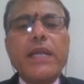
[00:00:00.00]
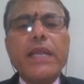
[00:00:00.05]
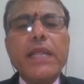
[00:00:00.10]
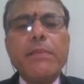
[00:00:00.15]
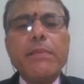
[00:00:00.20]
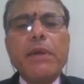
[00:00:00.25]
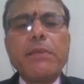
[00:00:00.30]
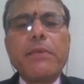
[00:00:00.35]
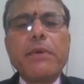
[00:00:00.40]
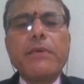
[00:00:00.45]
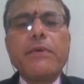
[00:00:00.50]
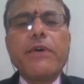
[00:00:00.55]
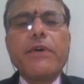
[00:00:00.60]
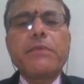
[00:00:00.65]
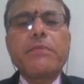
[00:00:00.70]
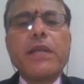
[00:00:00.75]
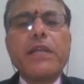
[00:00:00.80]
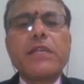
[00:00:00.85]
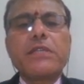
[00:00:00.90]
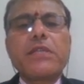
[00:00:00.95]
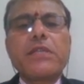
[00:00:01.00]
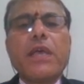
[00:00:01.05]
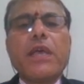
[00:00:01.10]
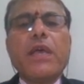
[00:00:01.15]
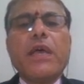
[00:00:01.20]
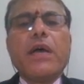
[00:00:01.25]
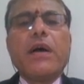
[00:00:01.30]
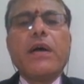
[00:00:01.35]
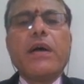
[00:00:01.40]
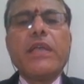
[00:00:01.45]
D multiplied by 1 minus
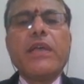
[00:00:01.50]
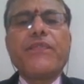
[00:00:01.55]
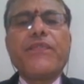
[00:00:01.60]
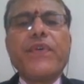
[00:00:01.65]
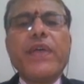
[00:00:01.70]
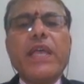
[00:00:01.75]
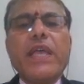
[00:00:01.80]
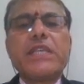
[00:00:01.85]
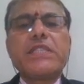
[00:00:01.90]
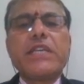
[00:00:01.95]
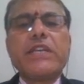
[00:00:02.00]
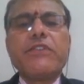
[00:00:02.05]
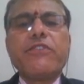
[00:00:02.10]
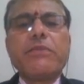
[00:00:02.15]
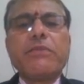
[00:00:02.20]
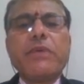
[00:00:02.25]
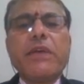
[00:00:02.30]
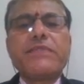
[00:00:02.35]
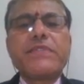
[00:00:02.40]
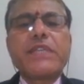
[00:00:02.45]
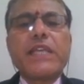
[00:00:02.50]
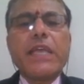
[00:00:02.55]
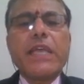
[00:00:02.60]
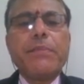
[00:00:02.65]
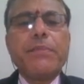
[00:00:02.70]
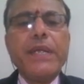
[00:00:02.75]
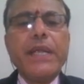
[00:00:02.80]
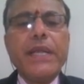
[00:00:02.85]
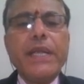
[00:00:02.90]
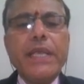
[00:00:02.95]
Fi AST divided by FCK
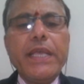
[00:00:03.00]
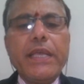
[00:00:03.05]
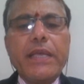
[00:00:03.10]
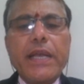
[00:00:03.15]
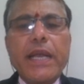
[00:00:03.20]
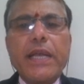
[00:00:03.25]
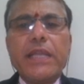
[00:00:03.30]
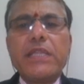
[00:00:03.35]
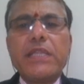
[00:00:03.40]
BD, right?